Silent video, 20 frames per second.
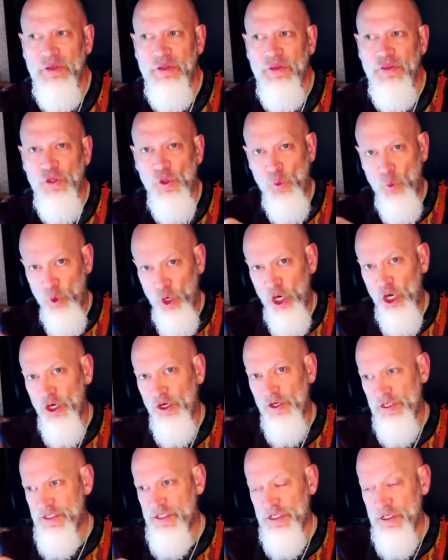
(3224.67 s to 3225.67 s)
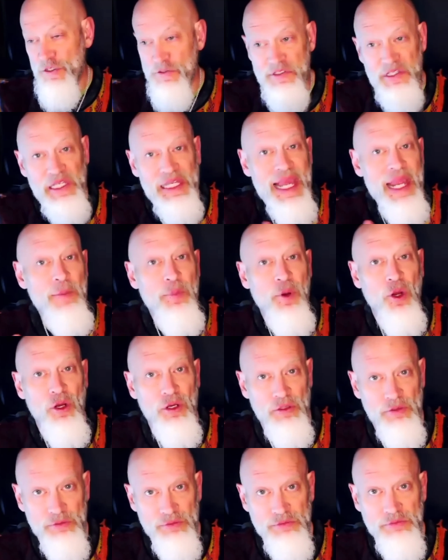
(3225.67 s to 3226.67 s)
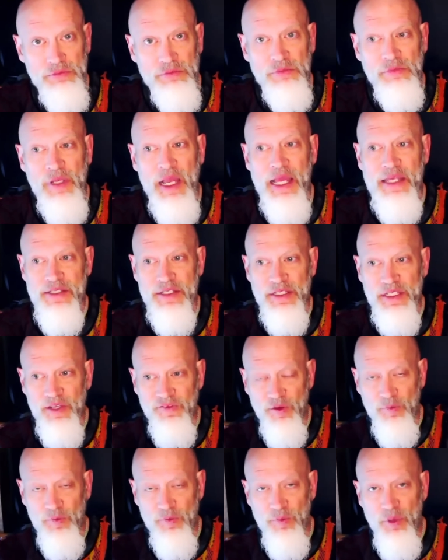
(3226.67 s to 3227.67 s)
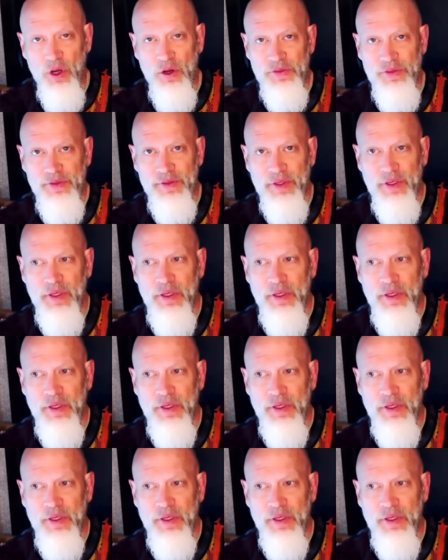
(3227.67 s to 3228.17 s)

the word is used, labor, as in giving birth,